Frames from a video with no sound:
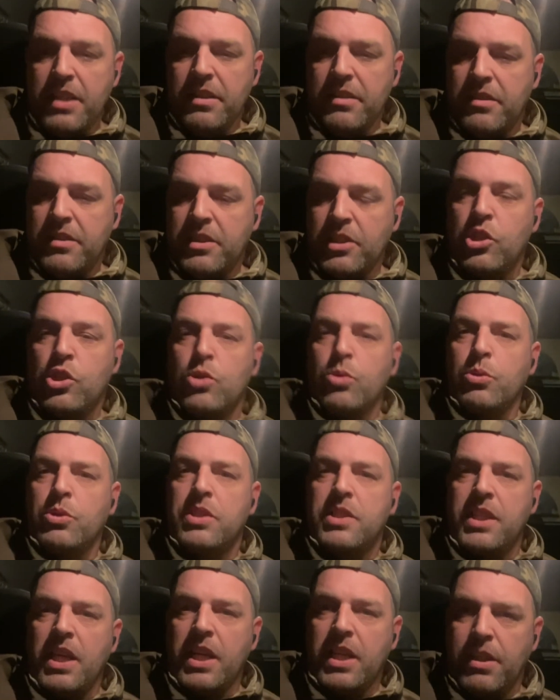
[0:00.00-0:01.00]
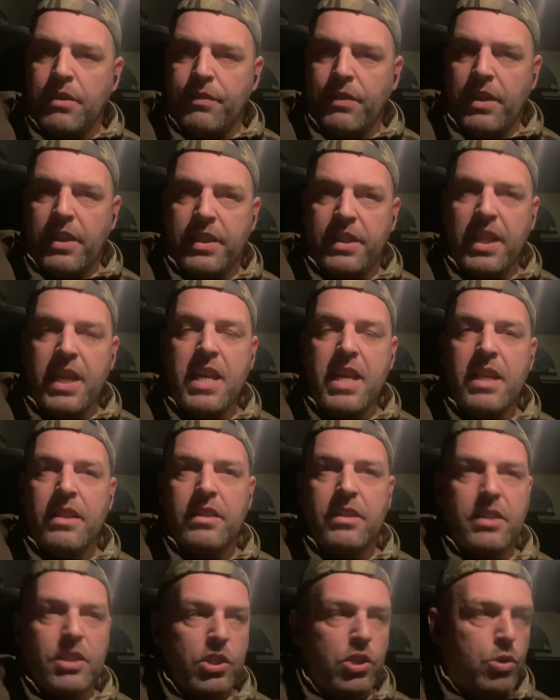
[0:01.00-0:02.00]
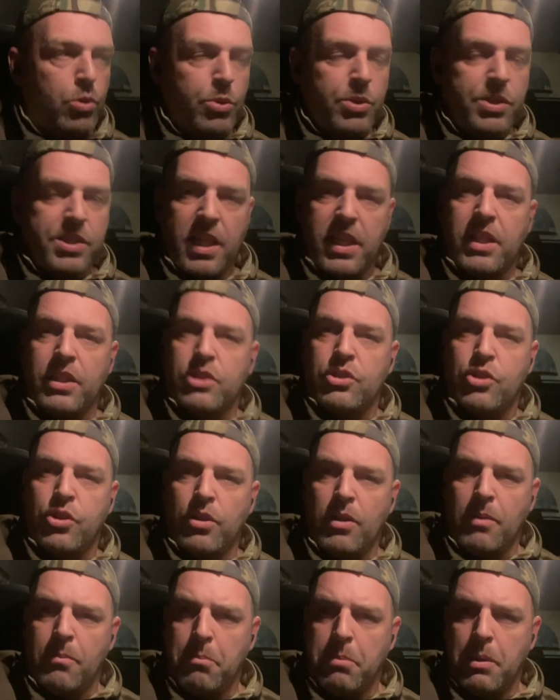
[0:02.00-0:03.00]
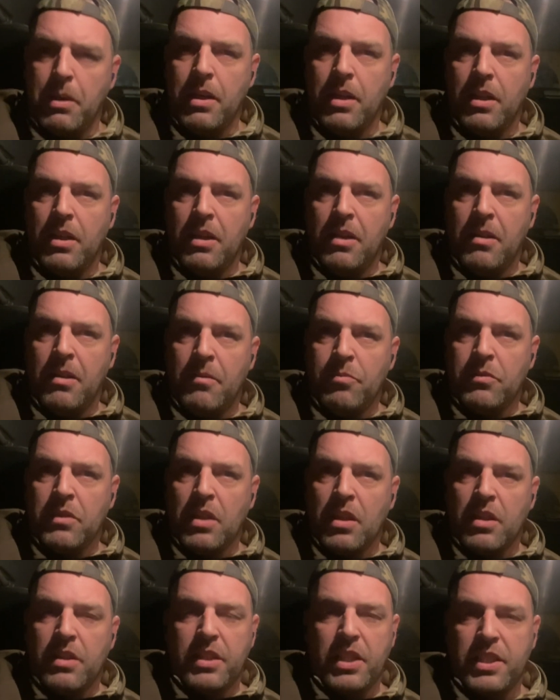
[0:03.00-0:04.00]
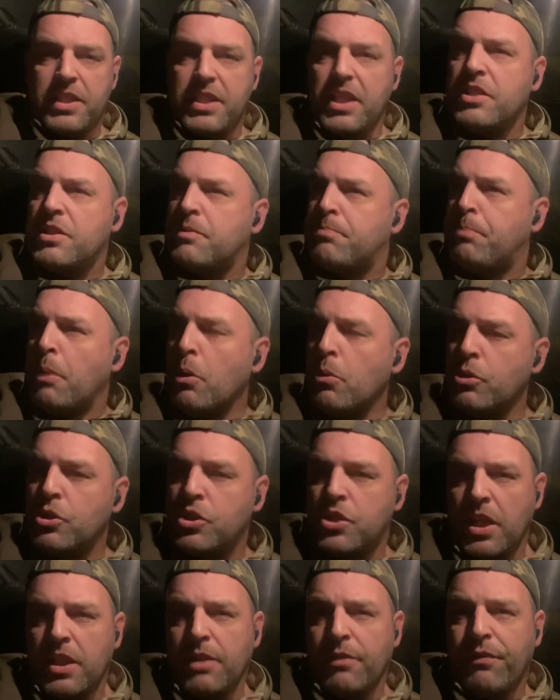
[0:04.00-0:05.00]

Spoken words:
They're so sick of it. They're so sick of Trump. There's this bullshit.